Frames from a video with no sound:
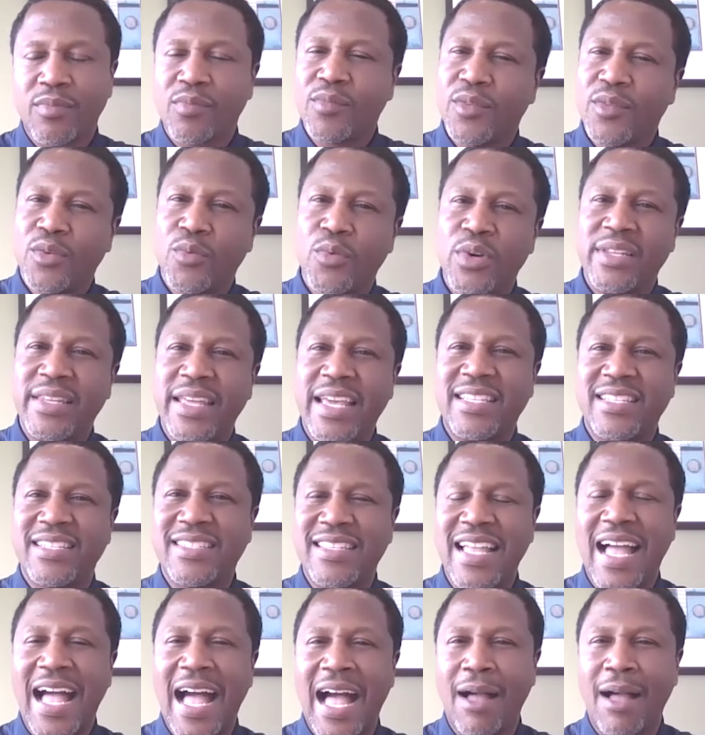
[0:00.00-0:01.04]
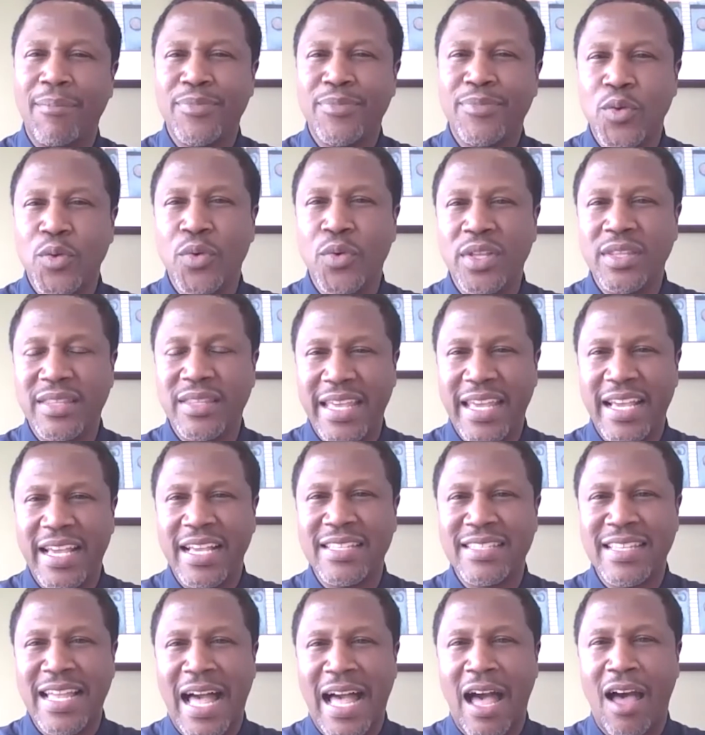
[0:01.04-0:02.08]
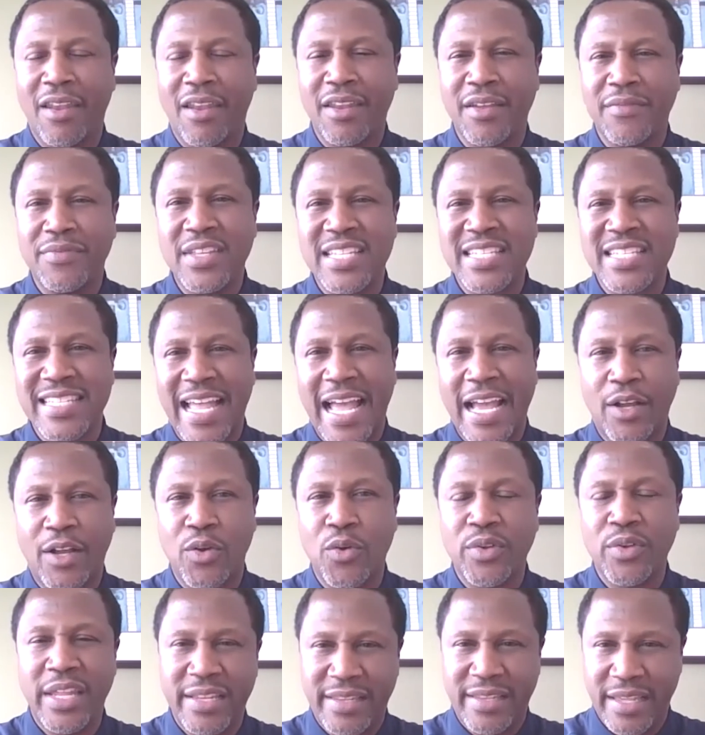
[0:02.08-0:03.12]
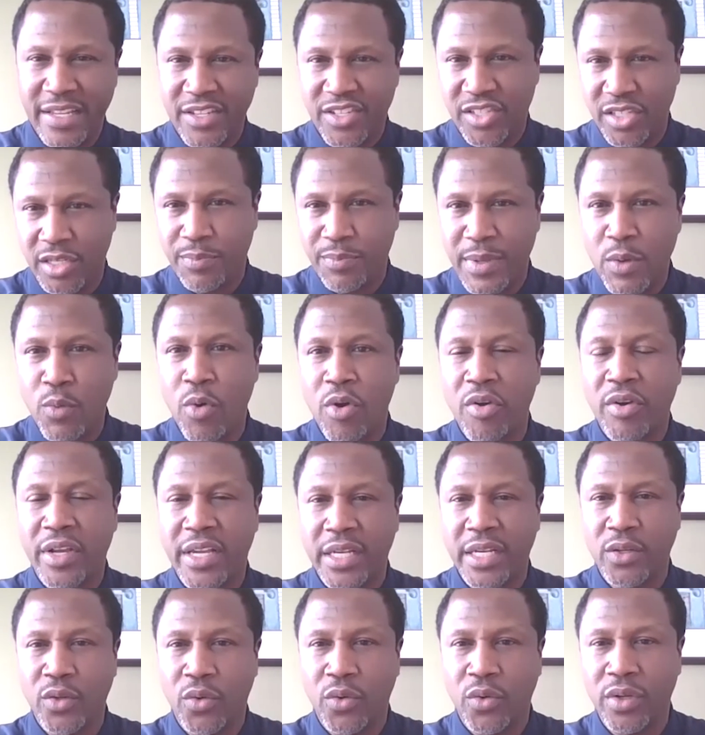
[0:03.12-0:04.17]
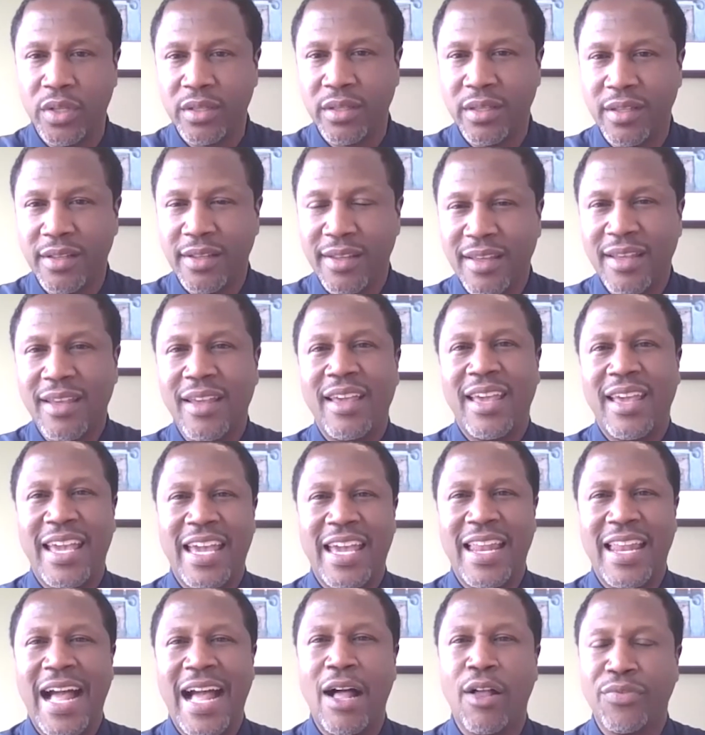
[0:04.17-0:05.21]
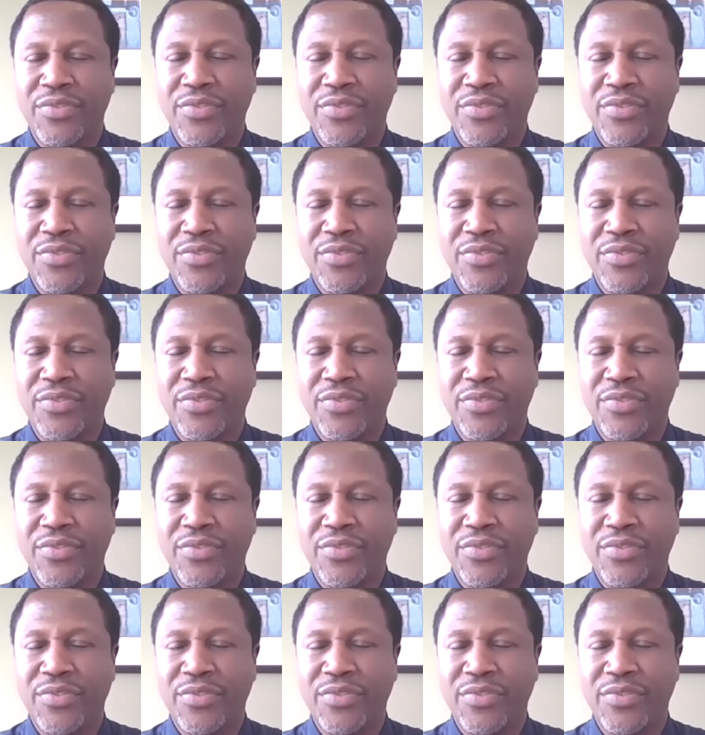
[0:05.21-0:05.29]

when they stop doing things out of the cycle that they should be working on, and how